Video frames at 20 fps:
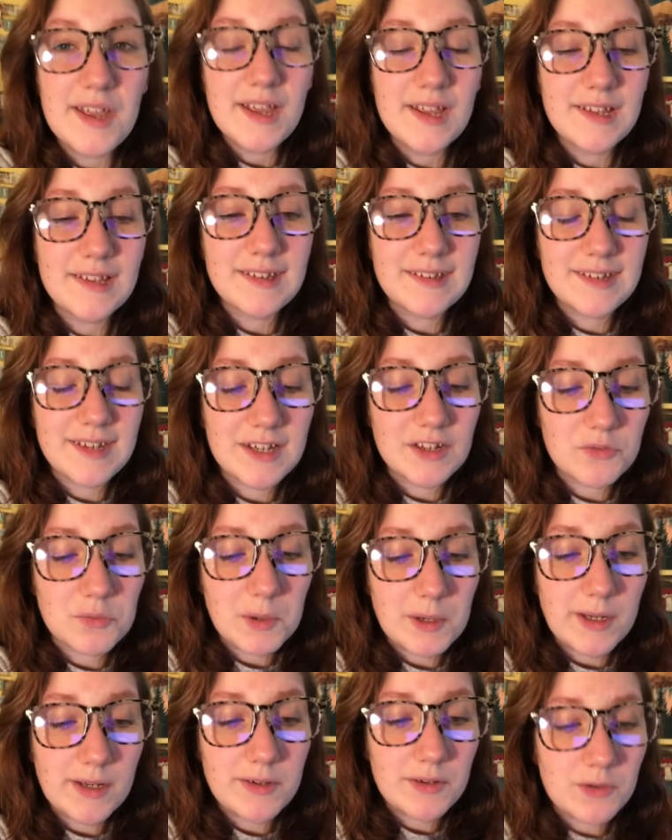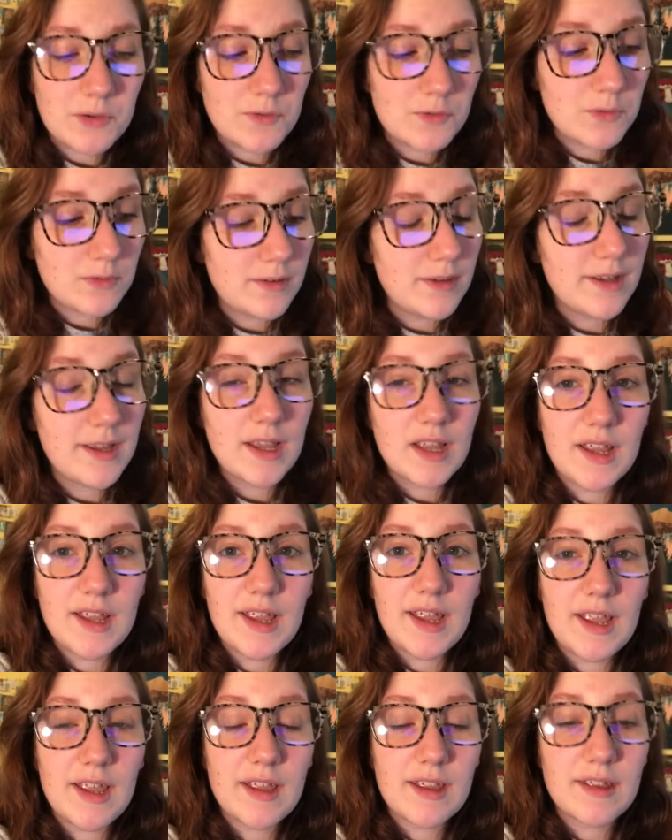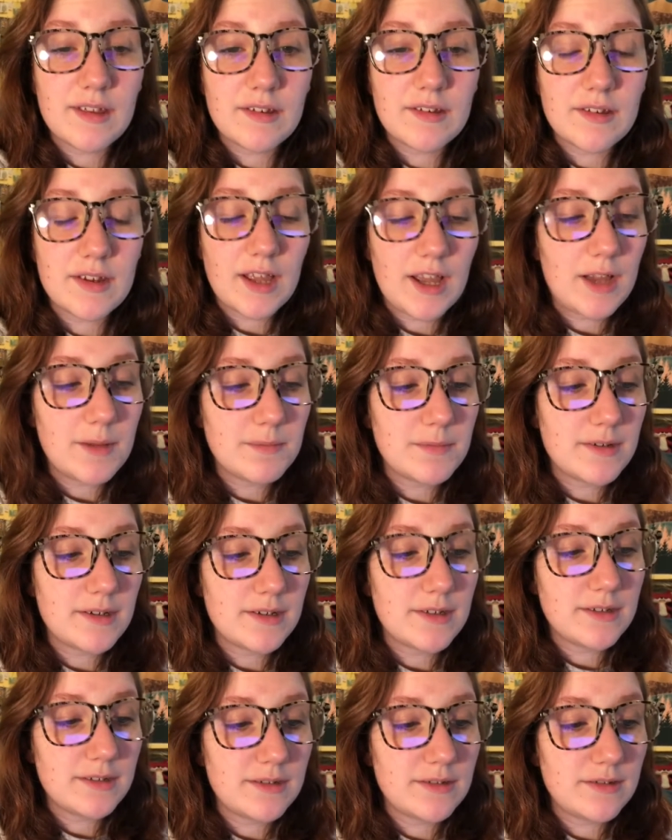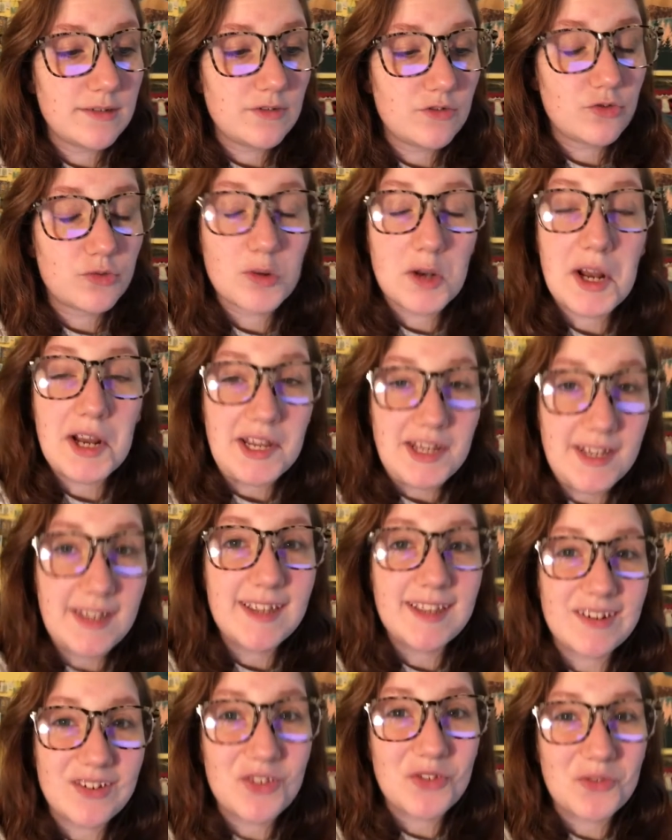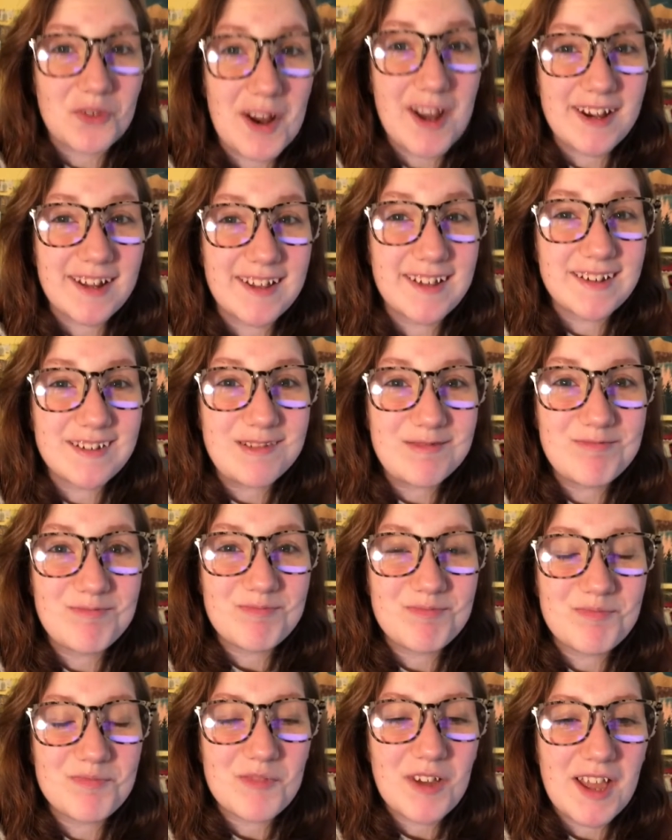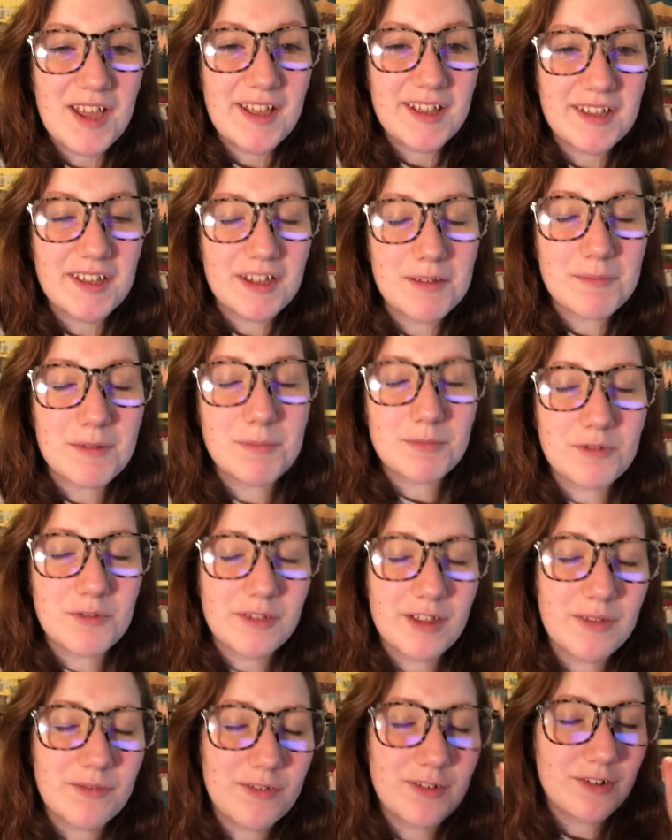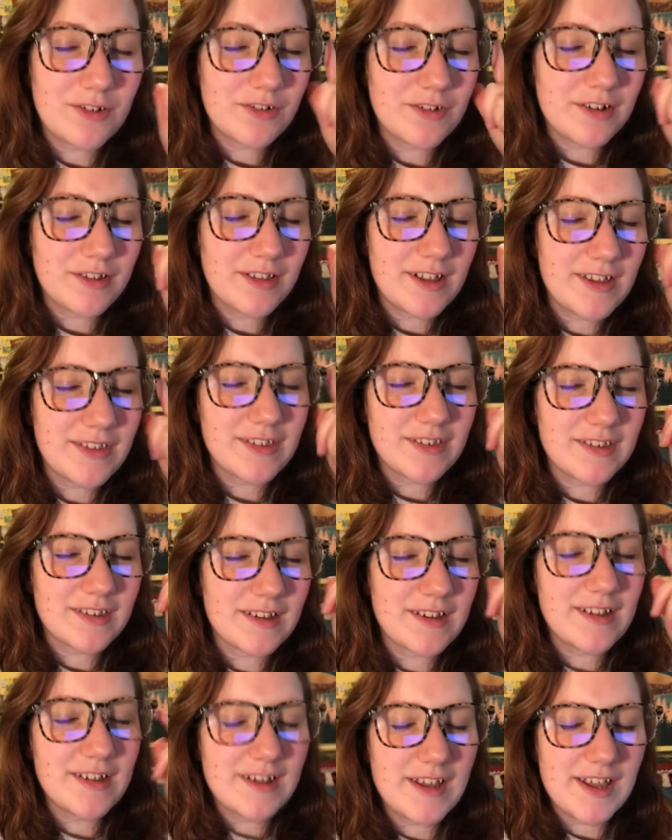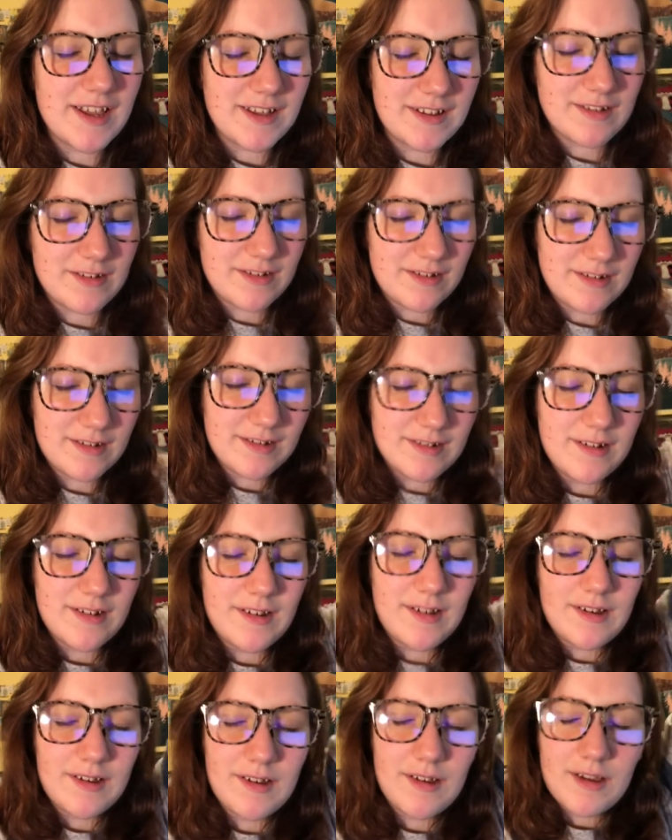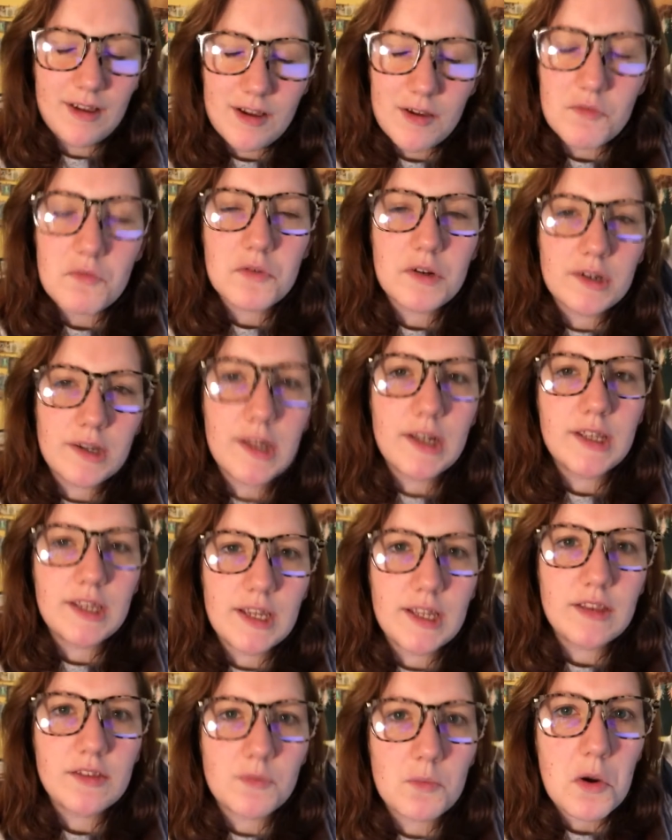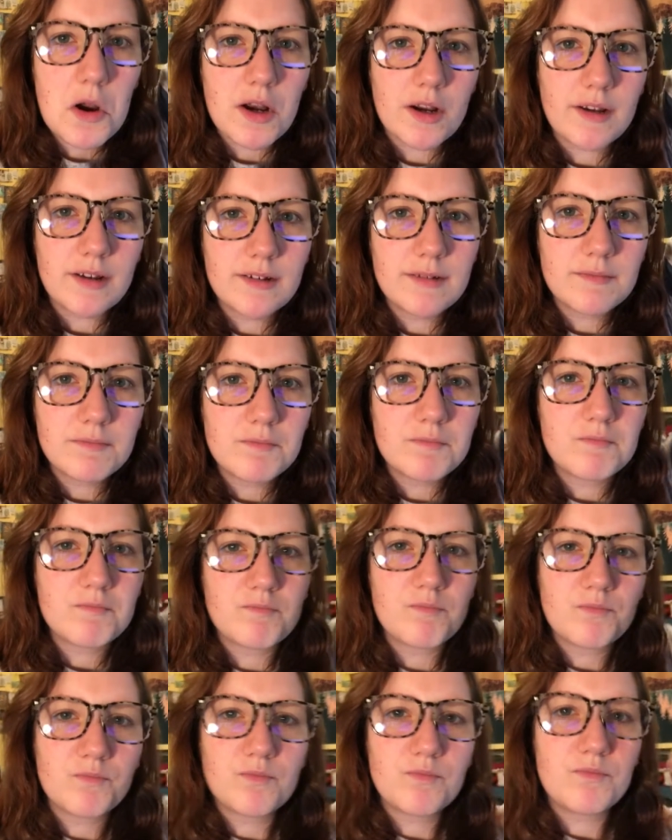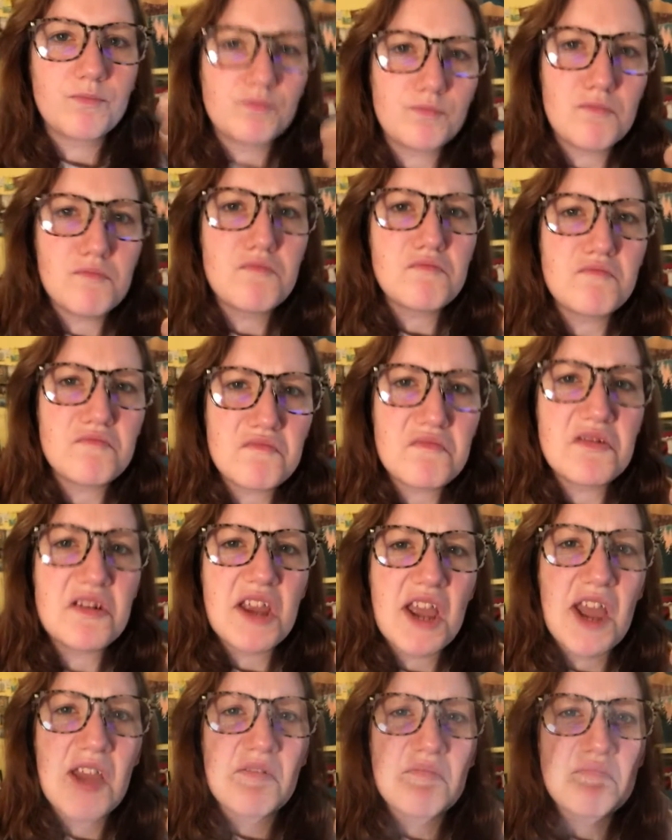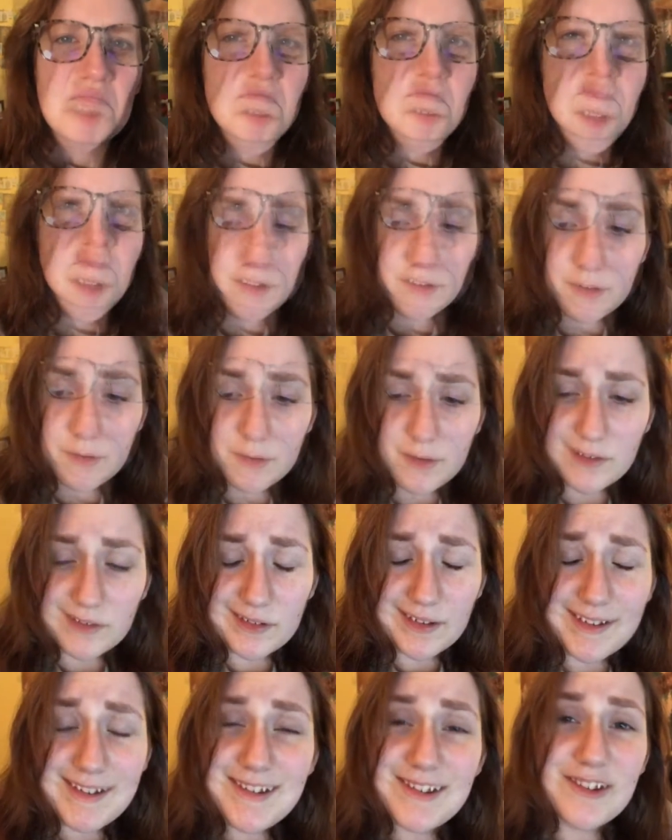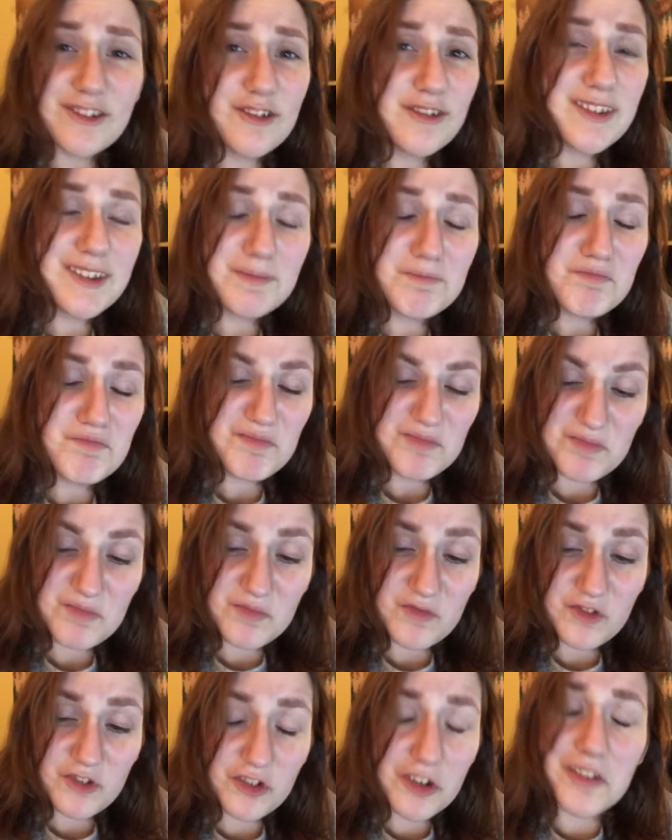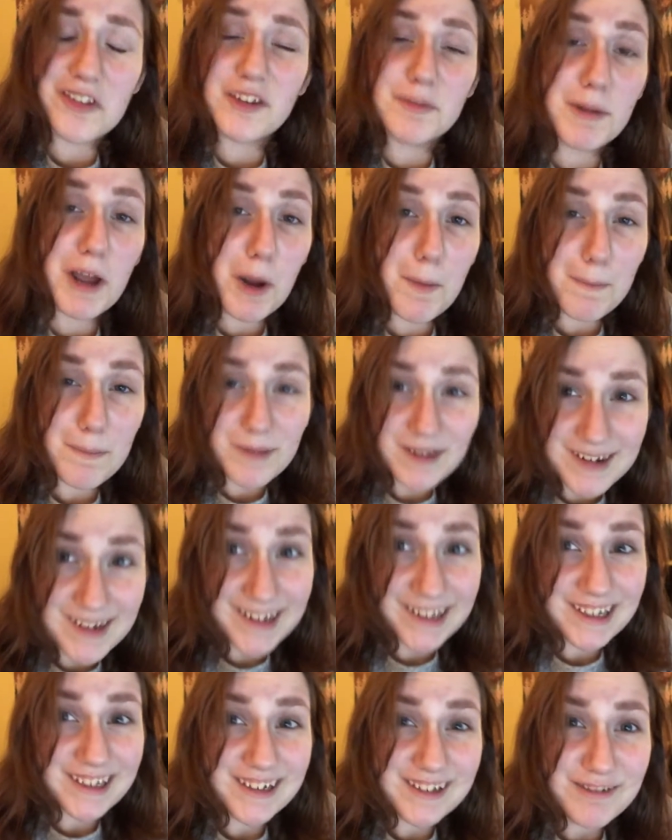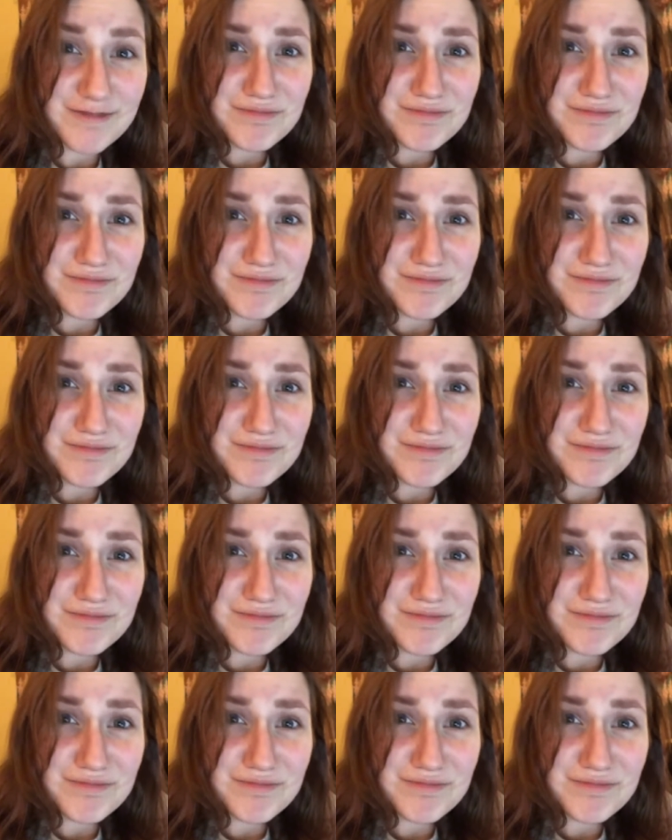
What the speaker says: It's day 22, and I'm gonna try and get to writing. Got my blue light filtering glasses on, and we're gonna get to work. Yeah, okay, so it's late. It's just about midnight.